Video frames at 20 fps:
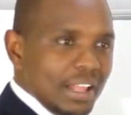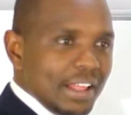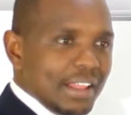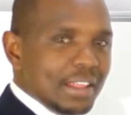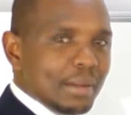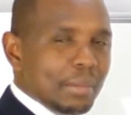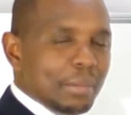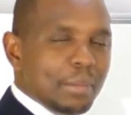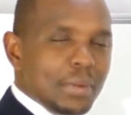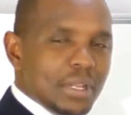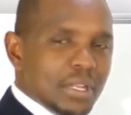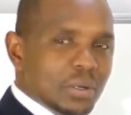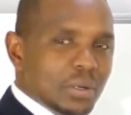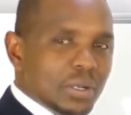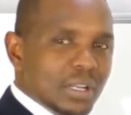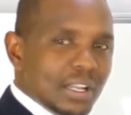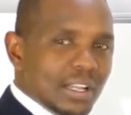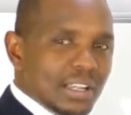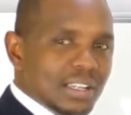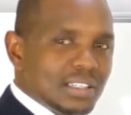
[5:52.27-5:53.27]
the middle
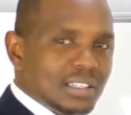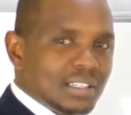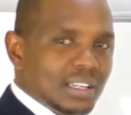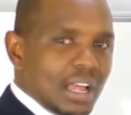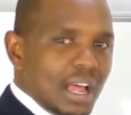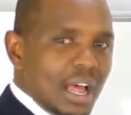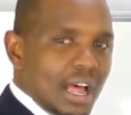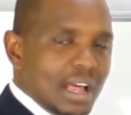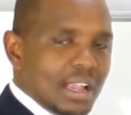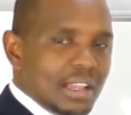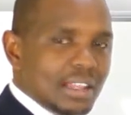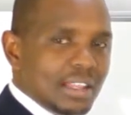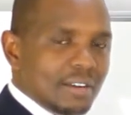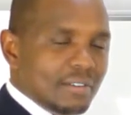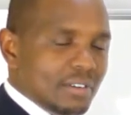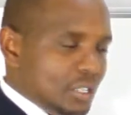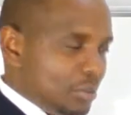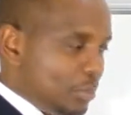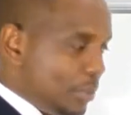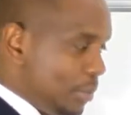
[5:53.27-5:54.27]
class, and the
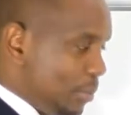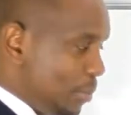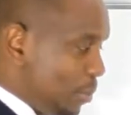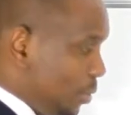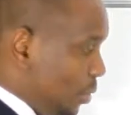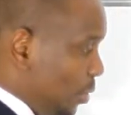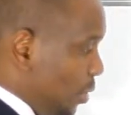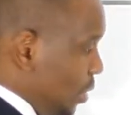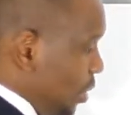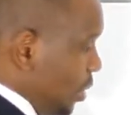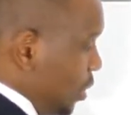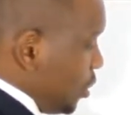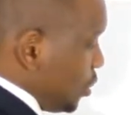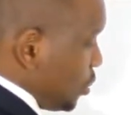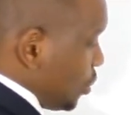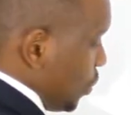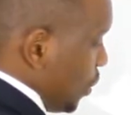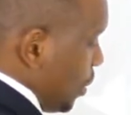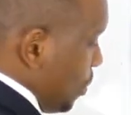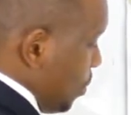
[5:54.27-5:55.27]
rich people.
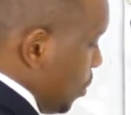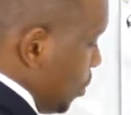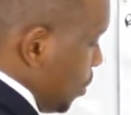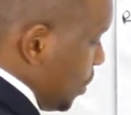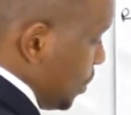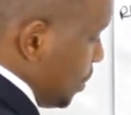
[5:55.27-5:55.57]
So the poor